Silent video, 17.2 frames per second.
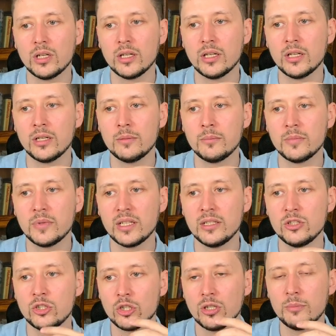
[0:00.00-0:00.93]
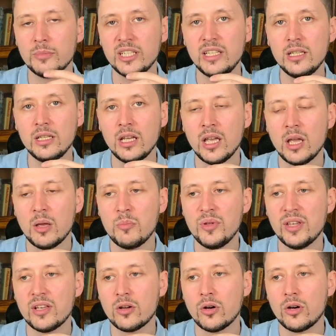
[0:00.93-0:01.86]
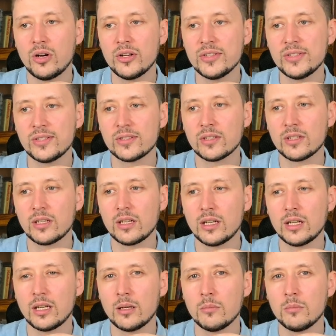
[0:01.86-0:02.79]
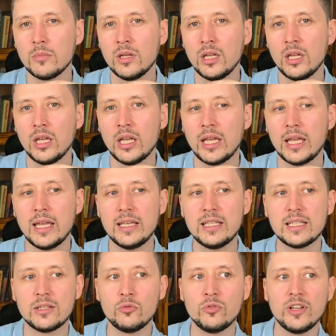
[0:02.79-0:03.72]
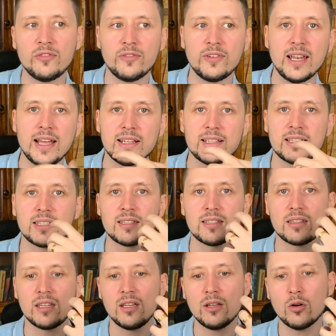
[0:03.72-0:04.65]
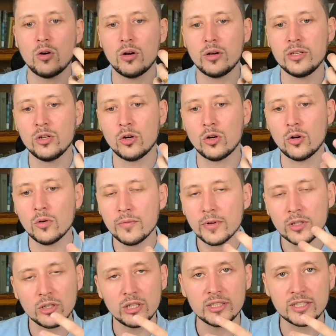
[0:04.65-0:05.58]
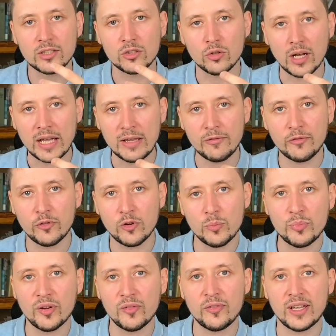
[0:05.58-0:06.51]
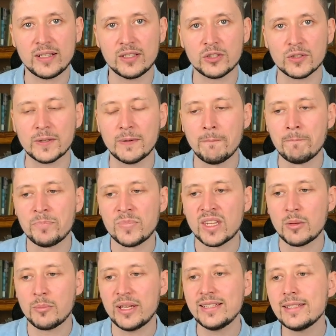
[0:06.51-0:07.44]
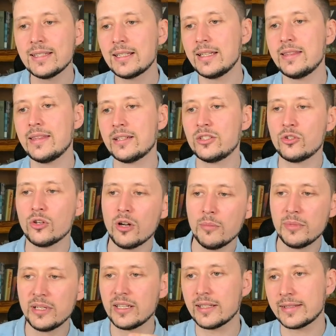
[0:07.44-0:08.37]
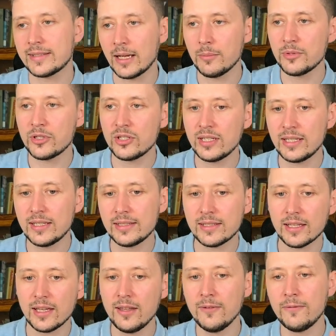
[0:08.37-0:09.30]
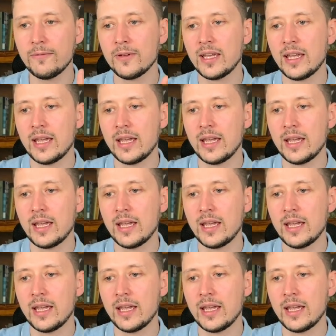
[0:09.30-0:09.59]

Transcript: in Germany, because it reflects your overall strive for perfection. Basically, the German assumption is if